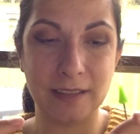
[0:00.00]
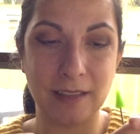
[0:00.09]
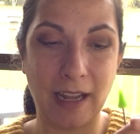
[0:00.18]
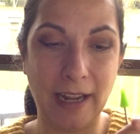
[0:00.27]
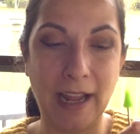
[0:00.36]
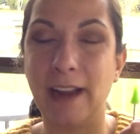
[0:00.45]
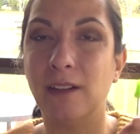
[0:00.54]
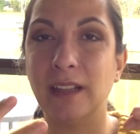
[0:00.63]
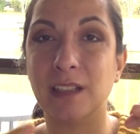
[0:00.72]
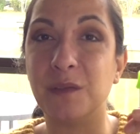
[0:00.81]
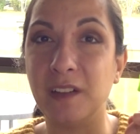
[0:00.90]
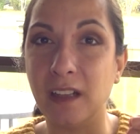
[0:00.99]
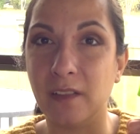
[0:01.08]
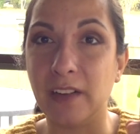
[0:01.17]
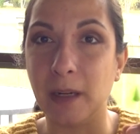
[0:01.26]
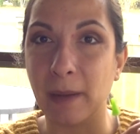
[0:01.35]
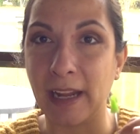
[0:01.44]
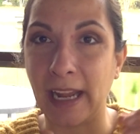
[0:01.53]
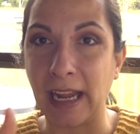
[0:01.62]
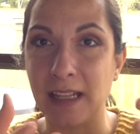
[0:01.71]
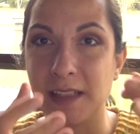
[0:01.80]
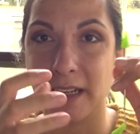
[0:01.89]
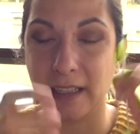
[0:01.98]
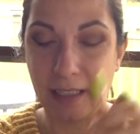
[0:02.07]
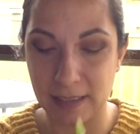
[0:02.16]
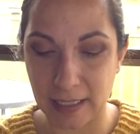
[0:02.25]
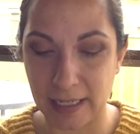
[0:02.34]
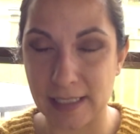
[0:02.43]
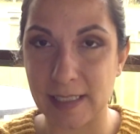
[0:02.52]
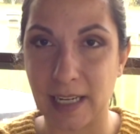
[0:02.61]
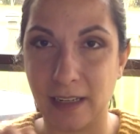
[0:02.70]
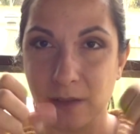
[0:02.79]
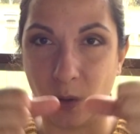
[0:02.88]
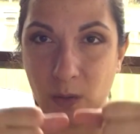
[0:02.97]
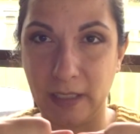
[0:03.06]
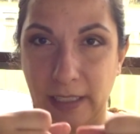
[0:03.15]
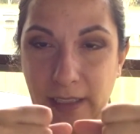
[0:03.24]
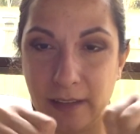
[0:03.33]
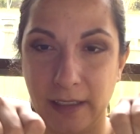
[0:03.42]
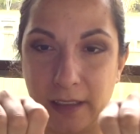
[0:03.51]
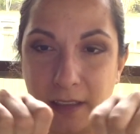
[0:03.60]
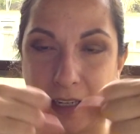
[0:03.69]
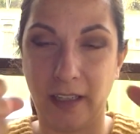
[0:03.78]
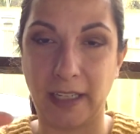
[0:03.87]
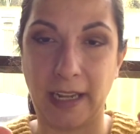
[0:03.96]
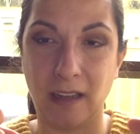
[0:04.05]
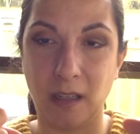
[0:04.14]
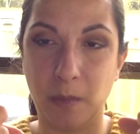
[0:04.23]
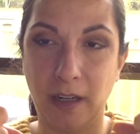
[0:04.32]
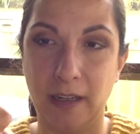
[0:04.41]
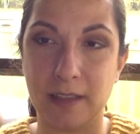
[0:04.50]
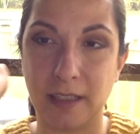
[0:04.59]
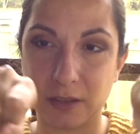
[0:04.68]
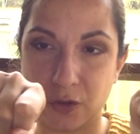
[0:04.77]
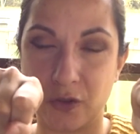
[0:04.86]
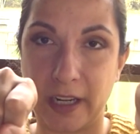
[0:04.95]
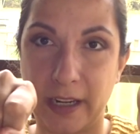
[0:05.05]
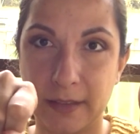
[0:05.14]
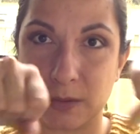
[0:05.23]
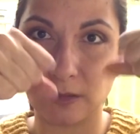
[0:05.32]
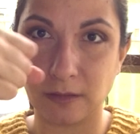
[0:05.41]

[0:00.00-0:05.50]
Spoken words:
I don't like the feel of it in my hands. Like instead of holding it like kind of like a handlebar, it's like straight up.